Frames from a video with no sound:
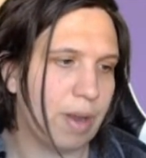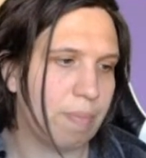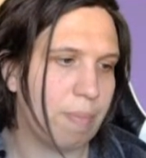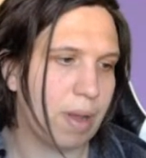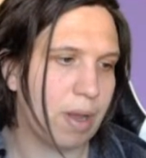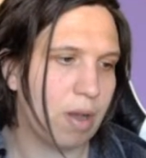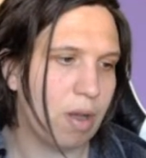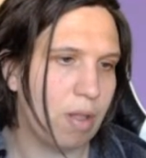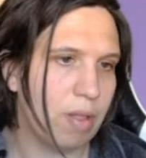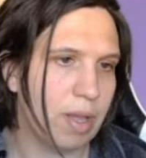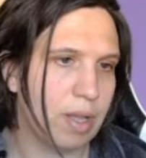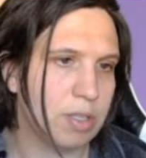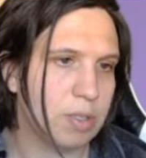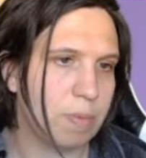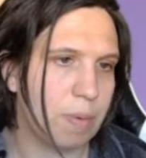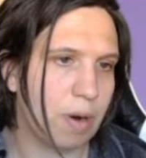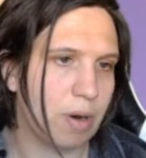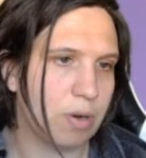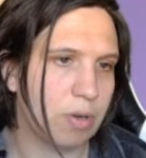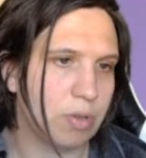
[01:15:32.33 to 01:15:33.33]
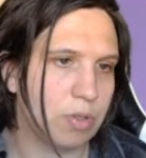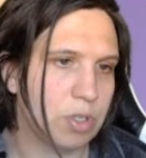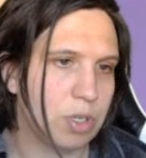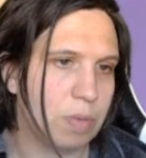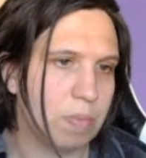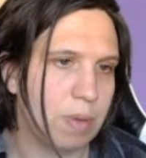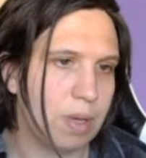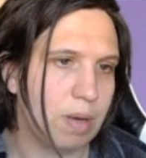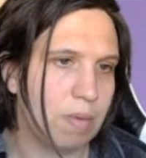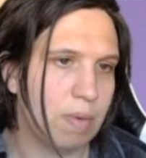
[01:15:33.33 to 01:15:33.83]
my call out sparkle should
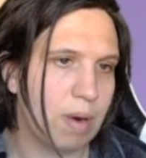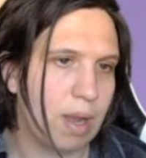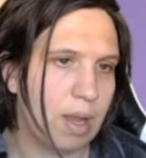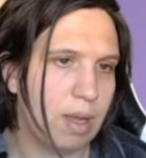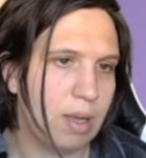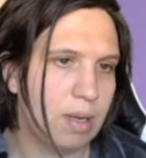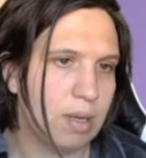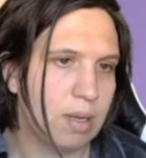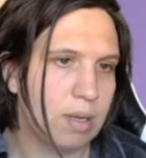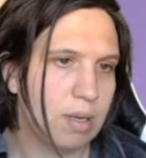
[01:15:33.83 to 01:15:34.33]
be, right?